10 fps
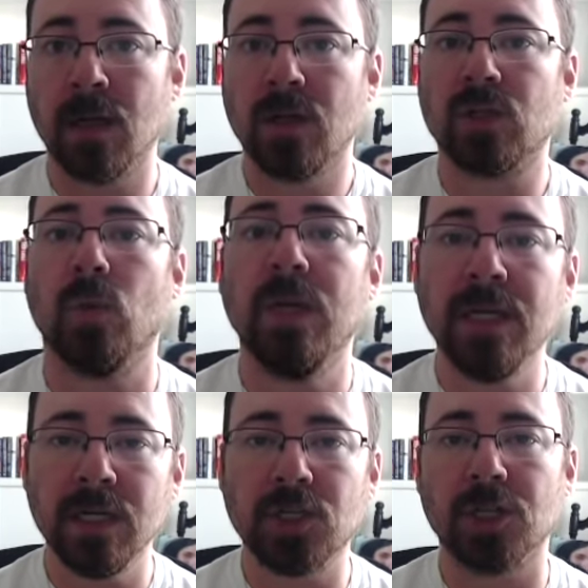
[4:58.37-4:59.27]
So we
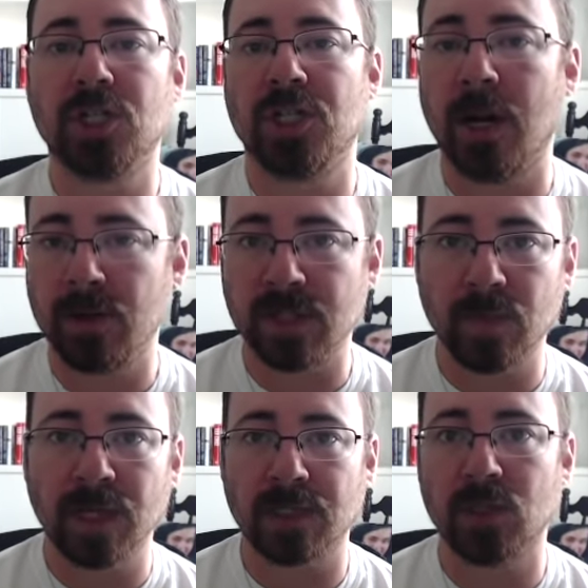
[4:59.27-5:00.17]
need you to share this
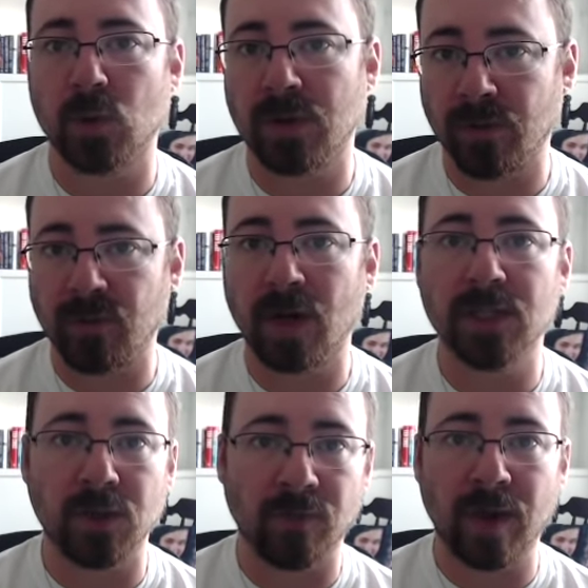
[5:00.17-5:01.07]
message with your friends,
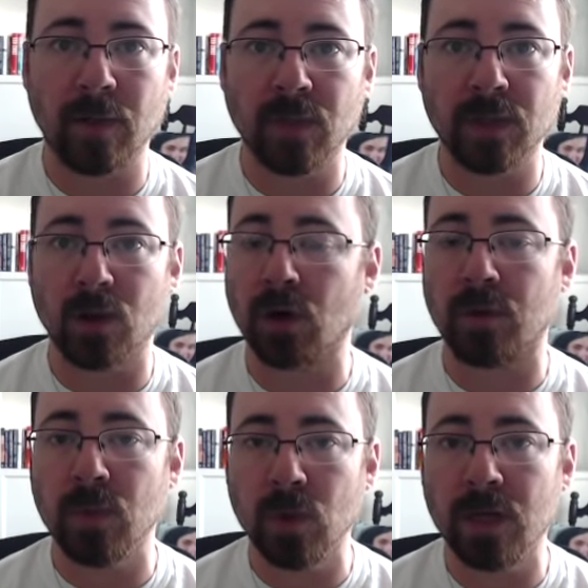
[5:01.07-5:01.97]
your family, your
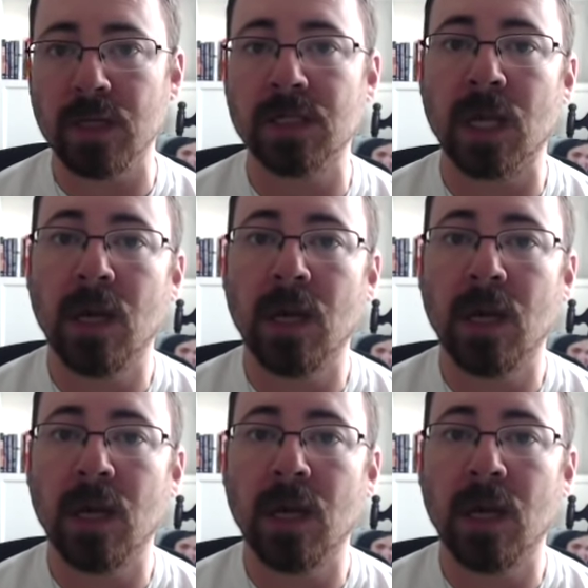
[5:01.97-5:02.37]
communities.